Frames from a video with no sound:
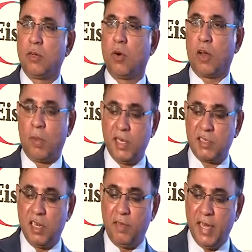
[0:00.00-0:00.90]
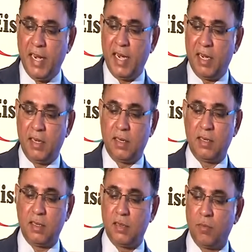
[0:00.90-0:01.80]
Quite obviously, we need
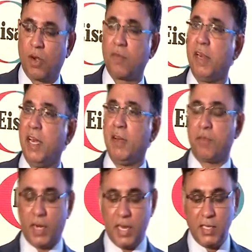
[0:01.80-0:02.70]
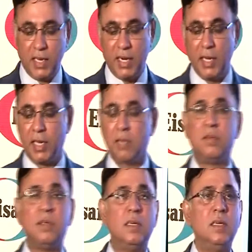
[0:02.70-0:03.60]
what we need for a healthy India,
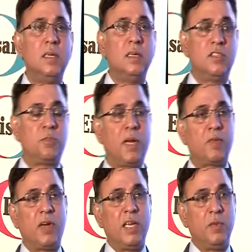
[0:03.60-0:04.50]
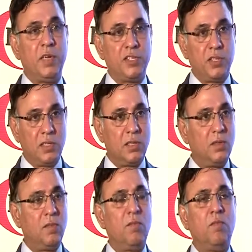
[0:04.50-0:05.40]
respect for innovation,
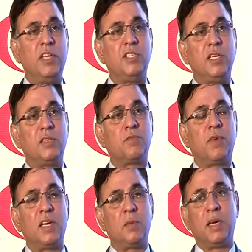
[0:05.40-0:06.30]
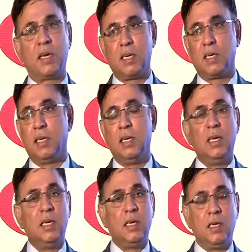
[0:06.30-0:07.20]
which is fundamental.
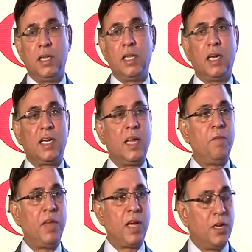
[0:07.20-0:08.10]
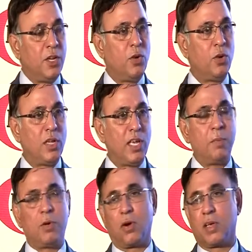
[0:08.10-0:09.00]
Till the time we continue to
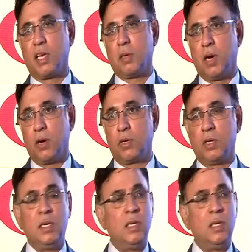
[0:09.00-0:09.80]
keep talking about